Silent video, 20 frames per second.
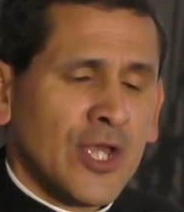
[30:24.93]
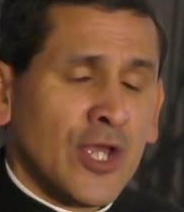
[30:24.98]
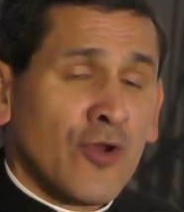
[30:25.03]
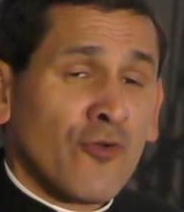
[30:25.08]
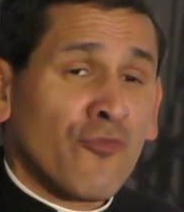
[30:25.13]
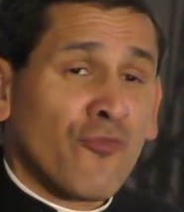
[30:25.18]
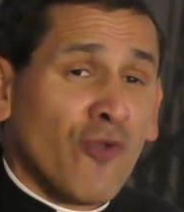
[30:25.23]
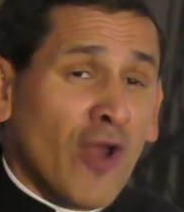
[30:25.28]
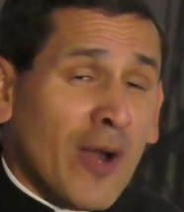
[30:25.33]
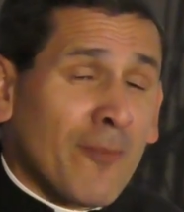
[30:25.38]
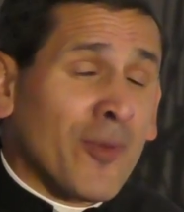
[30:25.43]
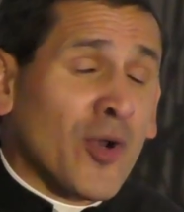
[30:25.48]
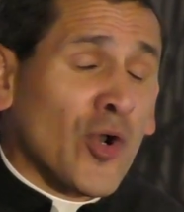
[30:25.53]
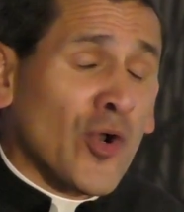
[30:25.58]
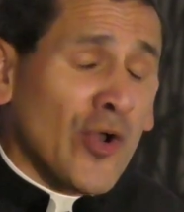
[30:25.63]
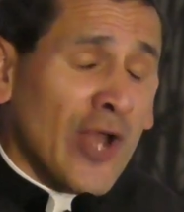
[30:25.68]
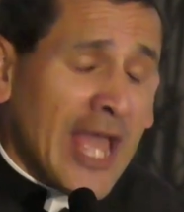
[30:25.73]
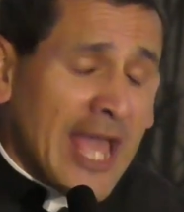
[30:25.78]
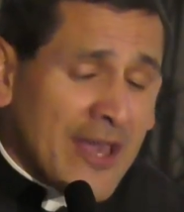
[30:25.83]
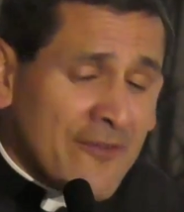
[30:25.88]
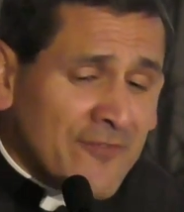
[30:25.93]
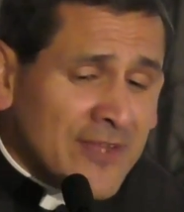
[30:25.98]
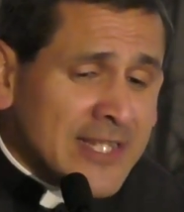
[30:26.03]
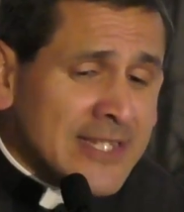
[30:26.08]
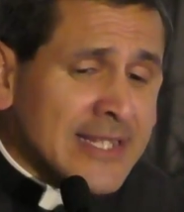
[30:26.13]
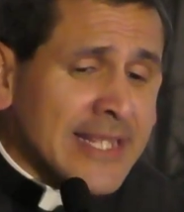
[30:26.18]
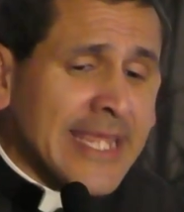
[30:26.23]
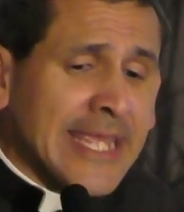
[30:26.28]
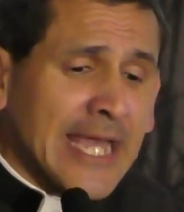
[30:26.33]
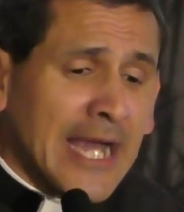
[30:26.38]
From her
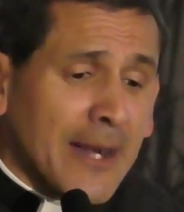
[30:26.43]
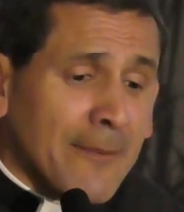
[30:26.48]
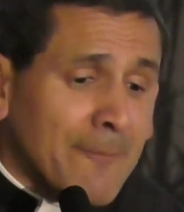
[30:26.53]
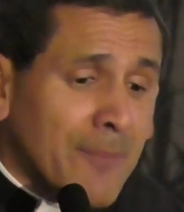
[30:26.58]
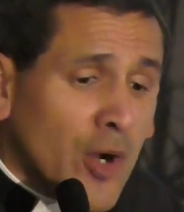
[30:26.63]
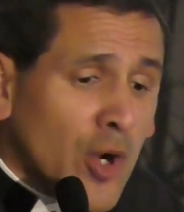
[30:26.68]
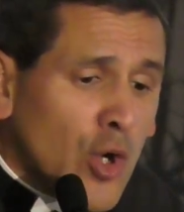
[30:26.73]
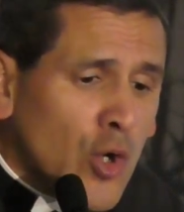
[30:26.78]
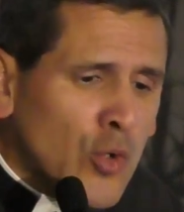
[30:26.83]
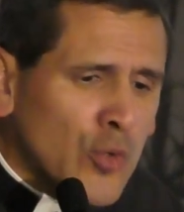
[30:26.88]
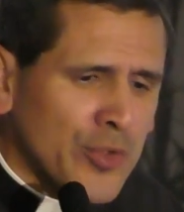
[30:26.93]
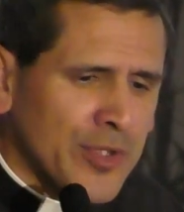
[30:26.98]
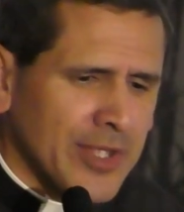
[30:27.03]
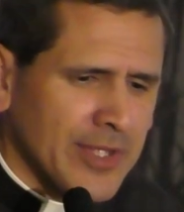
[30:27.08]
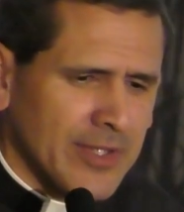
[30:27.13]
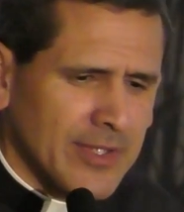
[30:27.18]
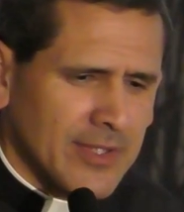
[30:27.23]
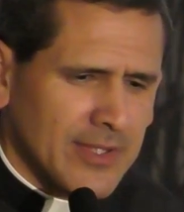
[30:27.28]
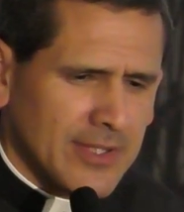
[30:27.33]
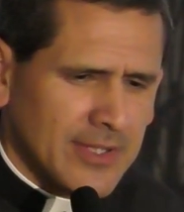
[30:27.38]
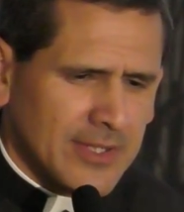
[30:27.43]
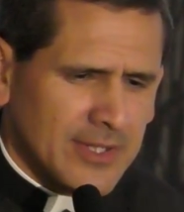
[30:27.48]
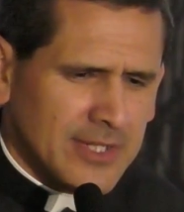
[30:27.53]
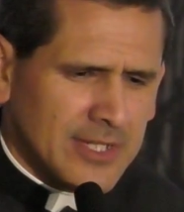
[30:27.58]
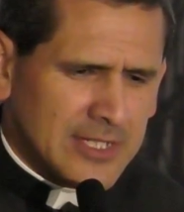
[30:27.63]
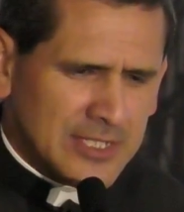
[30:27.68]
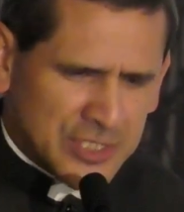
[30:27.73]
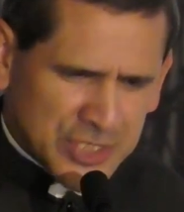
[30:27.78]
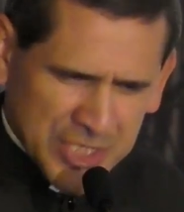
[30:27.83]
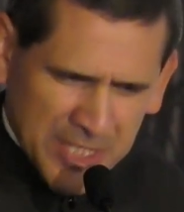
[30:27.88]
heavenly abode,
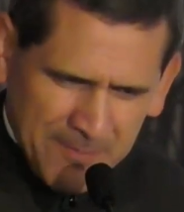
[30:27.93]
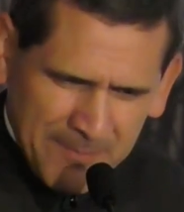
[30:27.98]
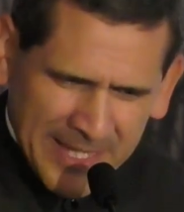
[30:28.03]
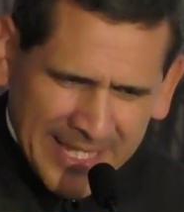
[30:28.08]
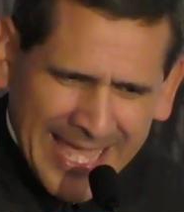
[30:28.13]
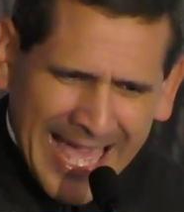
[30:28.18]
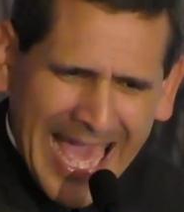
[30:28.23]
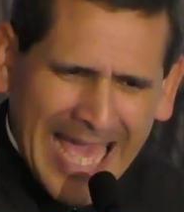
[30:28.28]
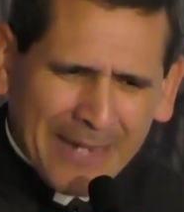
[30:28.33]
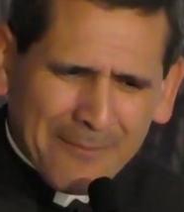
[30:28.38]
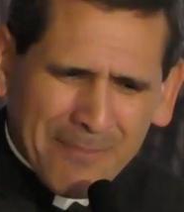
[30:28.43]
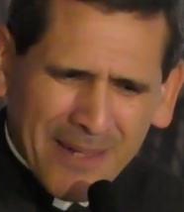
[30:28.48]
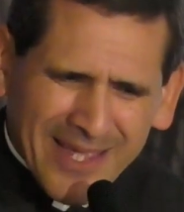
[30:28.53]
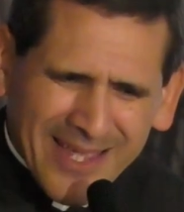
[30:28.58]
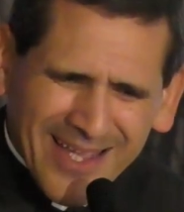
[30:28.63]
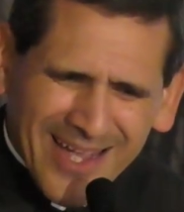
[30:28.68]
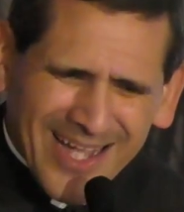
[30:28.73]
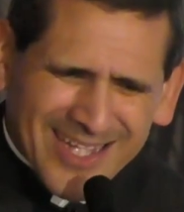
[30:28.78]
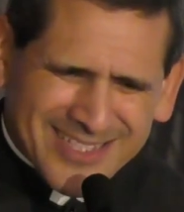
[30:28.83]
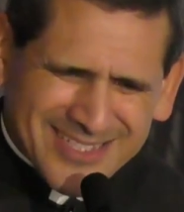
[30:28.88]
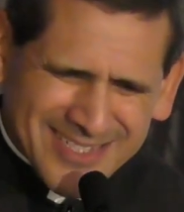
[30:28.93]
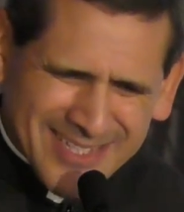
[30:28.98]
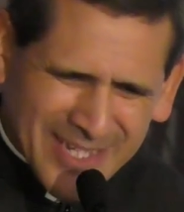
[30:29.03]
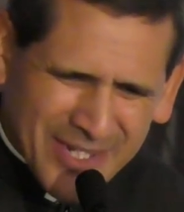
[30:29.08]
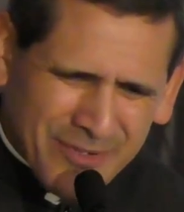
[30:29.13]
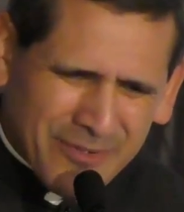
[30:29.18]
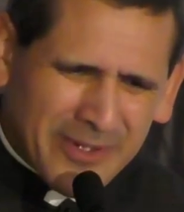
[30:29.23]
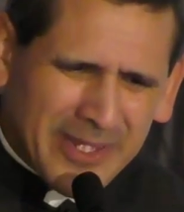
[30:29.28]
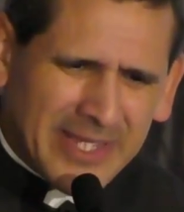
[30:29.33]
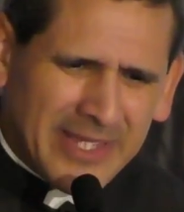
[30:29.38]
she began by God's
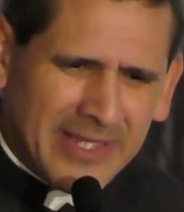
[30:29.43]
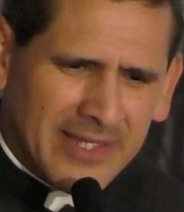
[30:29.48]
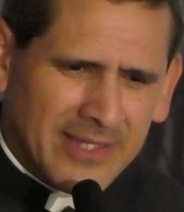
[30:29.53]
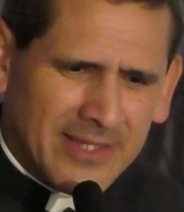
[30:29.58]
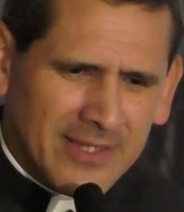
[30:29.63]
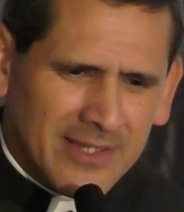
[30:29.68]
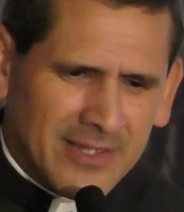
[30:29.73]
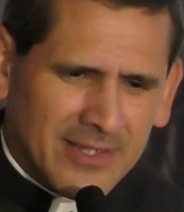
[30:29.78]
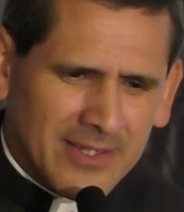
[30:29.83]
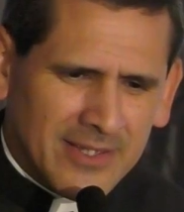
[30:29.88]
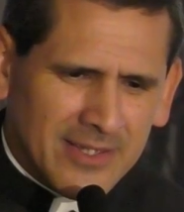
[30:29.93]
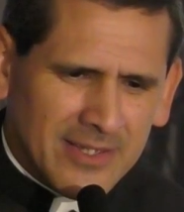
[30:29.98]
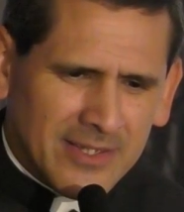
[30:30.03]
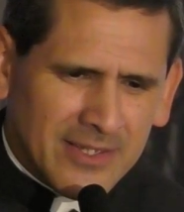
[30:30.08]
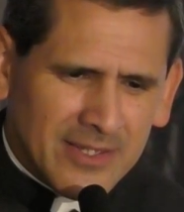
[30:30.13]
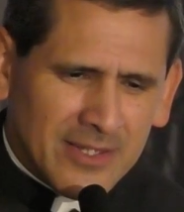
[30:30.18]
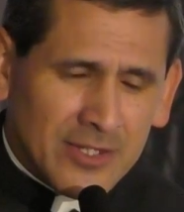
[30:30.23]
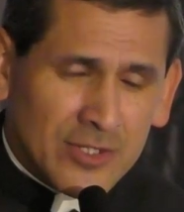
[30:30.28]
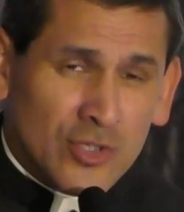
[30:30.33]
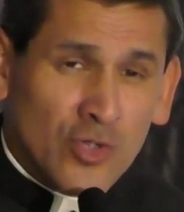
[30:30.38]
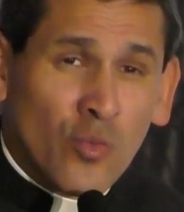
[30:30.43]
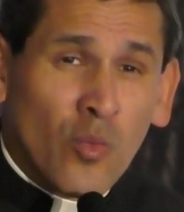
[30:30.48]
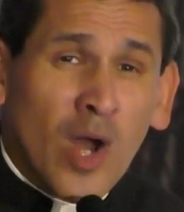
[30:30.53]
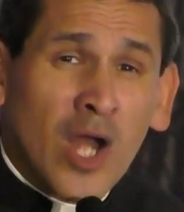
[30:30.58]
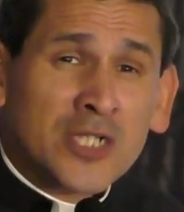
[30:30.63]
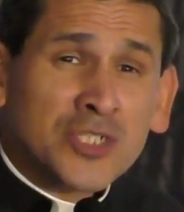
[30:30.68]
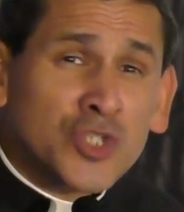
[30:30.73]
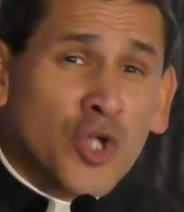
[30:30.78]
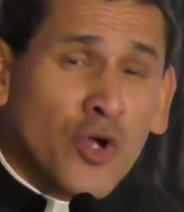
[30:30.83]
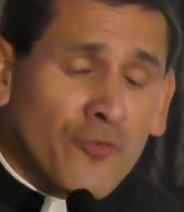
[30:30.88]
decree to
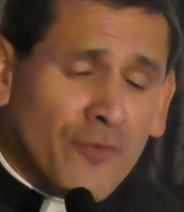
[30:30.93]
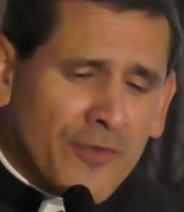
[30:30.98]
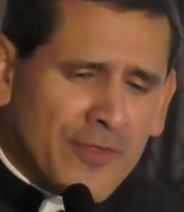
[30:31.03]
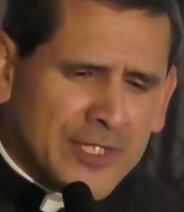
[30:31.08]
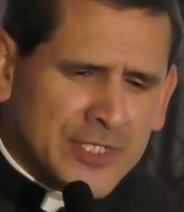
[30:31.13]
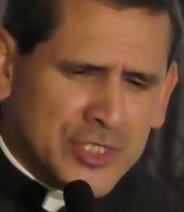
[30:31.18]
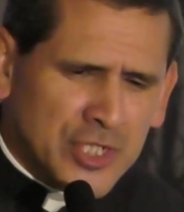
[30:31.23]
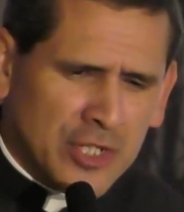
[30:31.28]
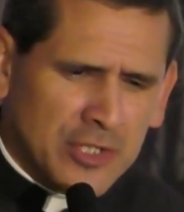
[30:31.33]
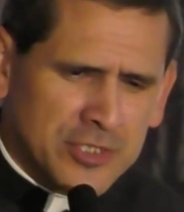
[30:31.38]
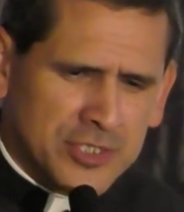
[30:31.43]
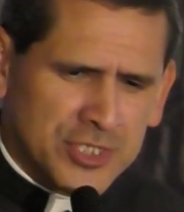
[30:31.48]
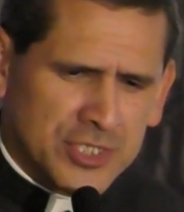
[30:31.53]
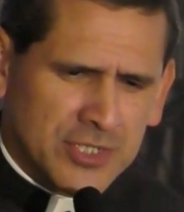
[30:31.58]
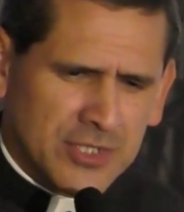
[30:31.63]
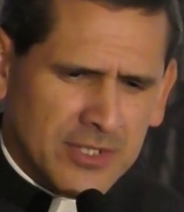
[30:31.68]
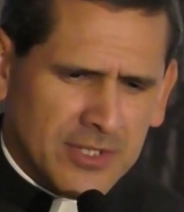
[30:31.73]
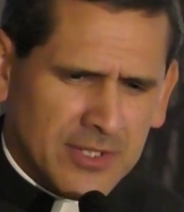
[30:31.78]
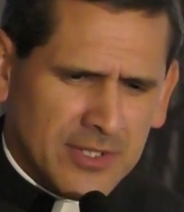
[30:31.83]
watch over the church,